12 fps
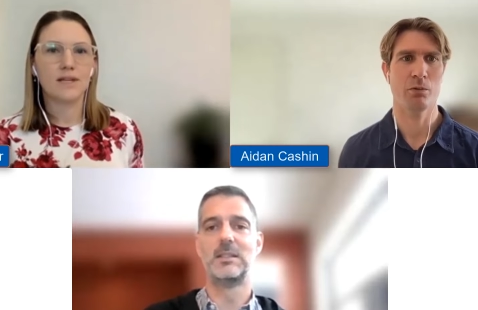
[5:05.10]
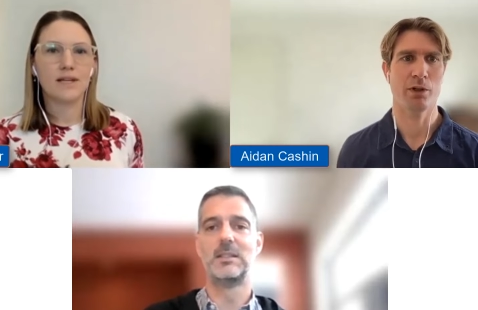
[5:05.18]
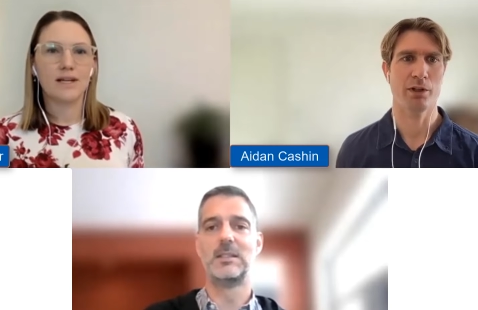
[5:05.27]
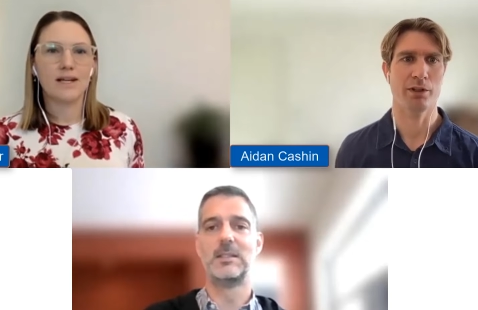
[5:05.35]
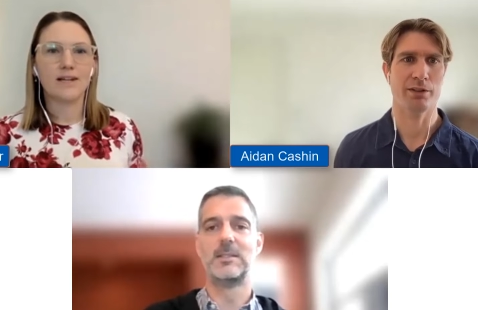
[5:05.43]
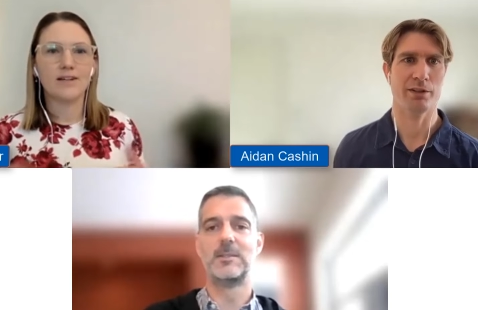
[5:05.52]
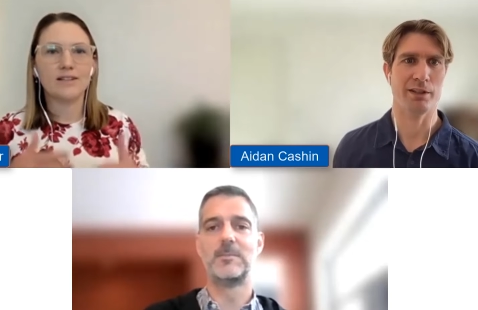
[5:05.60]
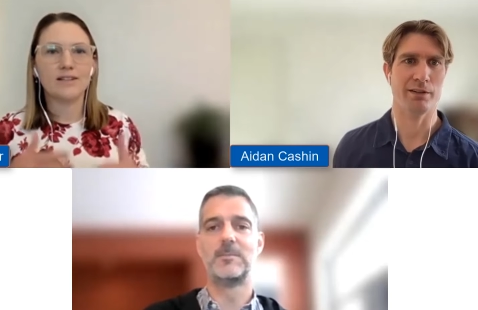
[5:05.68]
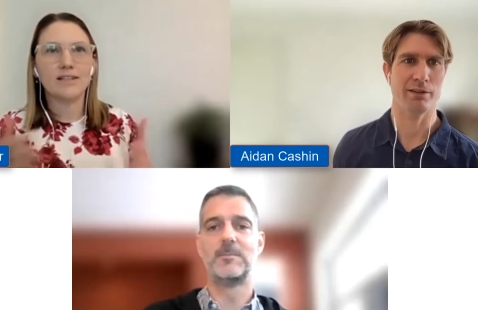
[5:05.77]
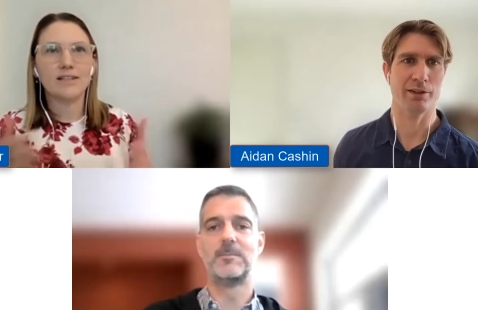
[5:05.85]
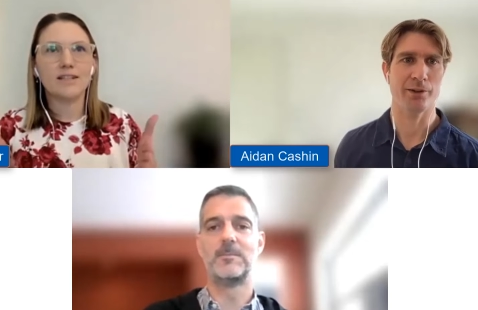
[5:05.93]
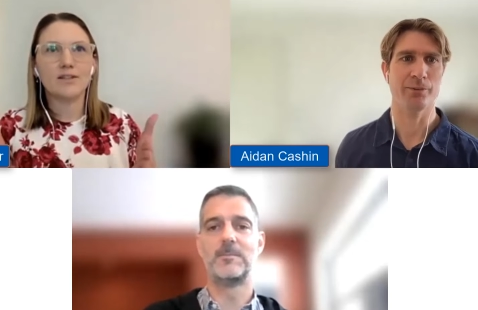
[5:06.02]
Speaker 1: Whereas, and
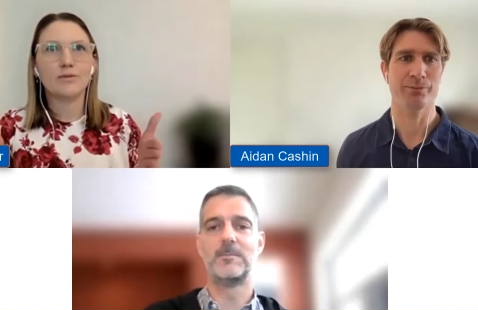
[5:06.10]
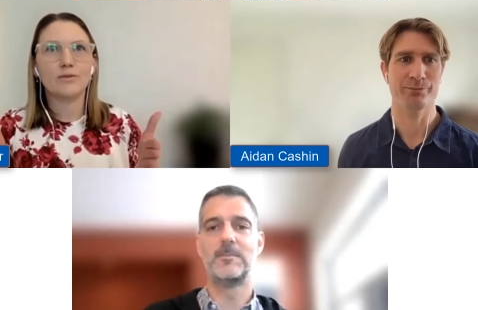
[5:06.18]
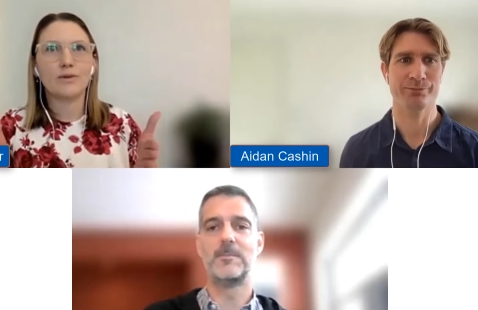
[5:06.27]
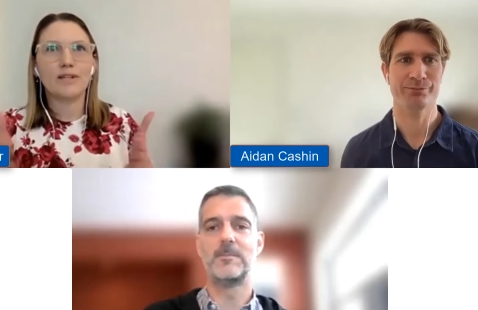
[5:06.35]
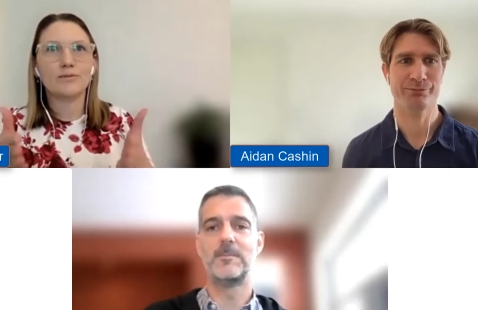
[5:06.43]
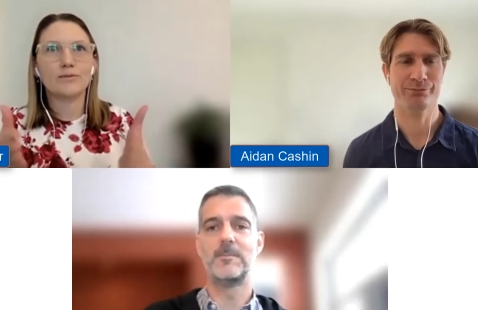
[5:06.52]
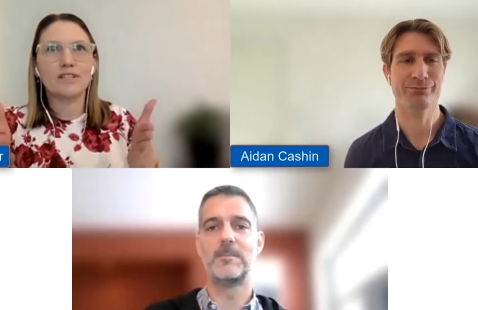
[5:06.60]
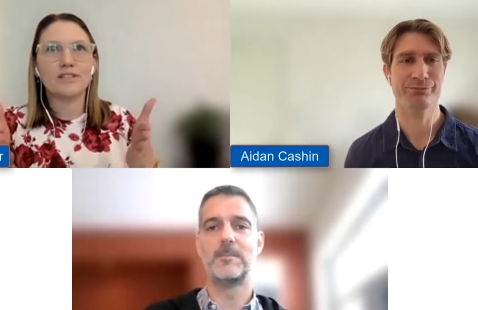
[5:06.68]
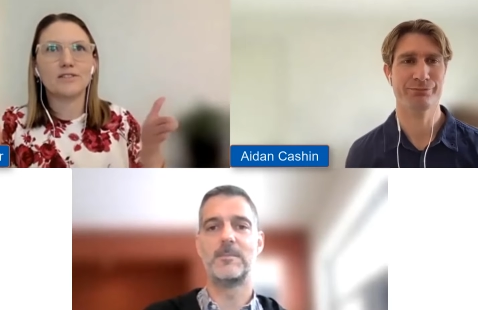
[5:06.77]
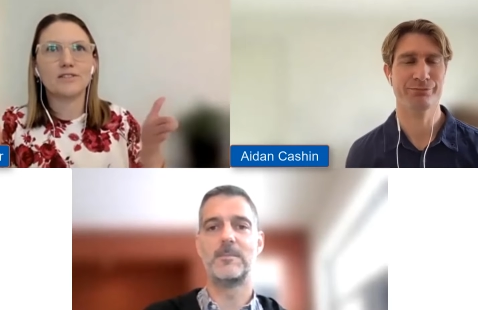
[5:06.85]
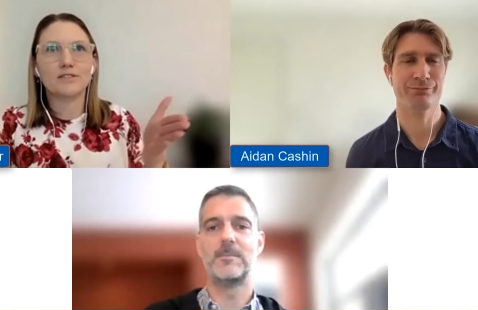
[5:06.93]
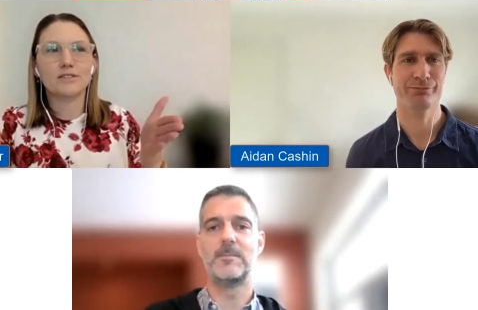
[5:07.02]
I think yeah. when we
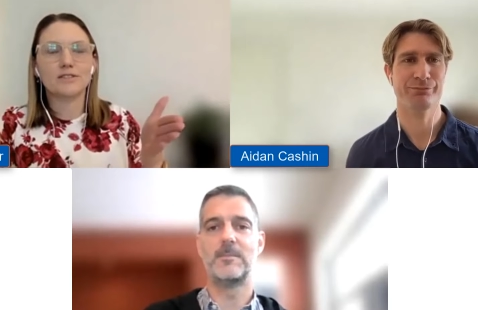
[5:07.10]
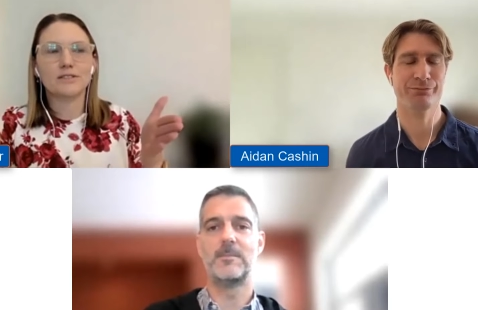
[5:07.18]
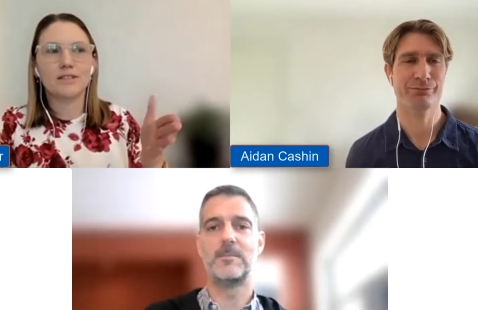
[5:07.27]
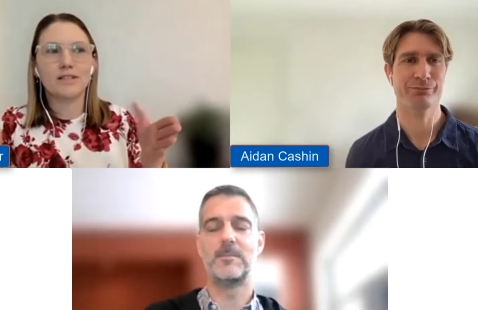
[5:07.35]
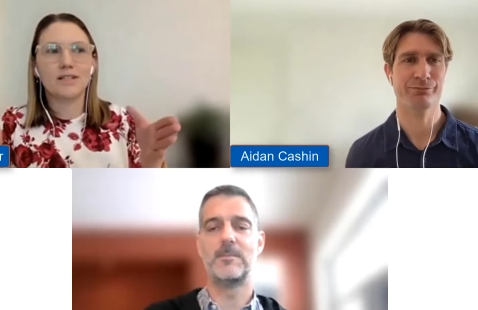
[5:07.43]
do,